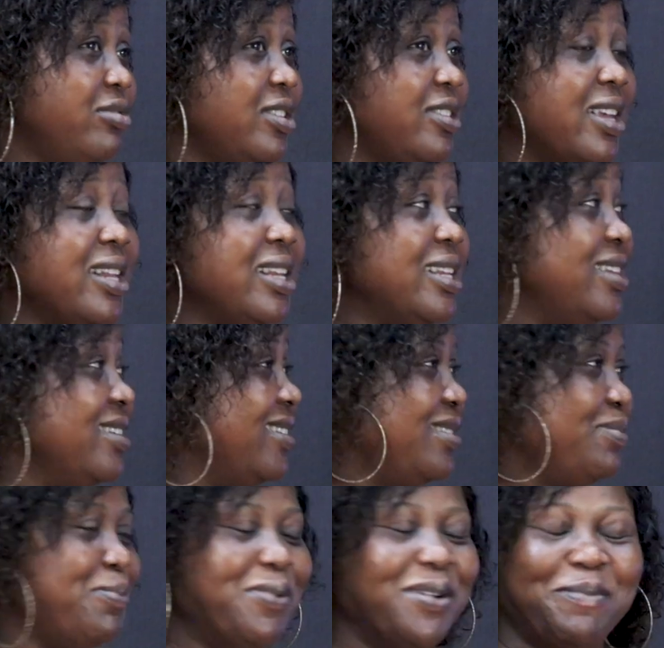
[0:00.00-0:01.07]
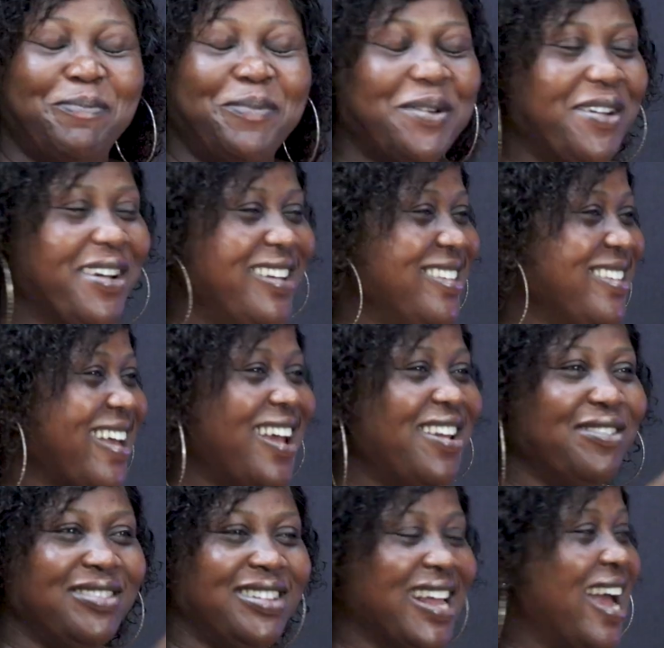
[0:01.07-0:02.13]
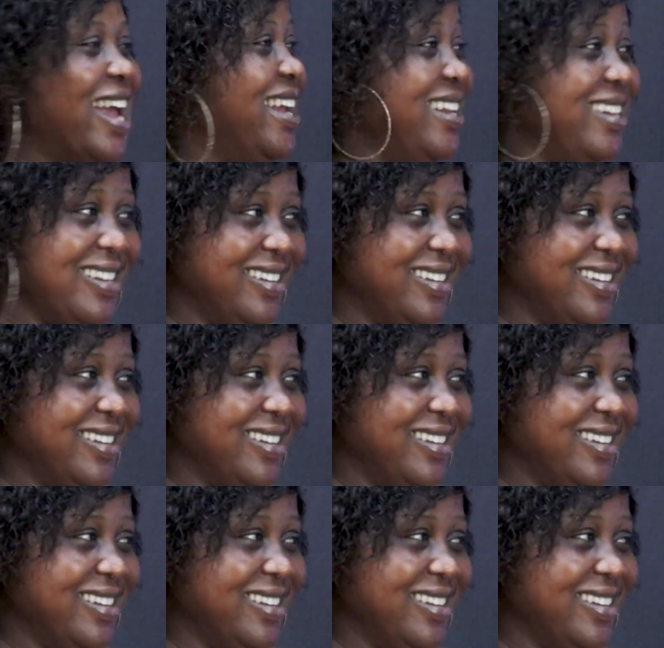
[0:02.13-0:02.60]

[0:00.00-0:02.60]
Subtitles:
recently, this period, is kind of dying.